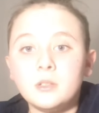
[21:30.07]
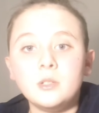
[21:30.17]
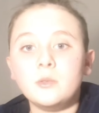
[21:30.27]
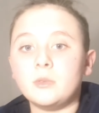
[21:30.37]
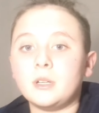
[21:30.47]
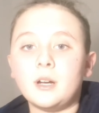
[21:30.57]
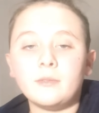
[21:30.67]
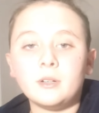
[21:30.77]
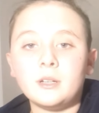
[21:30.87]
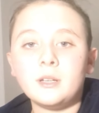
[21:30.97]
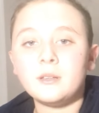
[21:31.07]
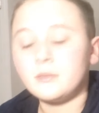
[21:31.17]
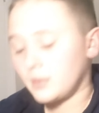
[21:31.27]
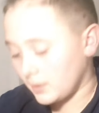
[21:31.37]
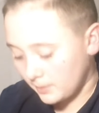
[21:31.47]
doing recovery,
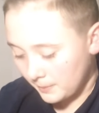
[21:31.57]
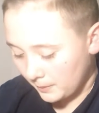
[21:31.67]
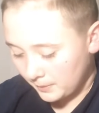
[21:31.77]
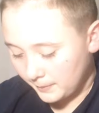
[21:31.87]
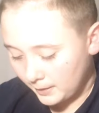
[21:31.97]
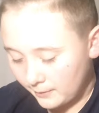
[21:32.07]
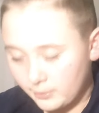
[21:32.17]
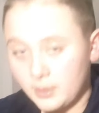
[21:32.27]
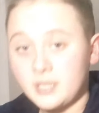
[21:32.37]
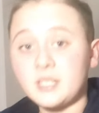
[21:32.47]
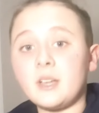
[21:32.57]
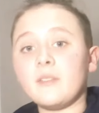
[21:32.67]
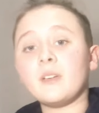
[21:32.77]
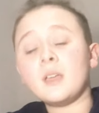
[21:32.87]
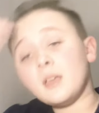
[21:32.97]
like about my recovery and stuff.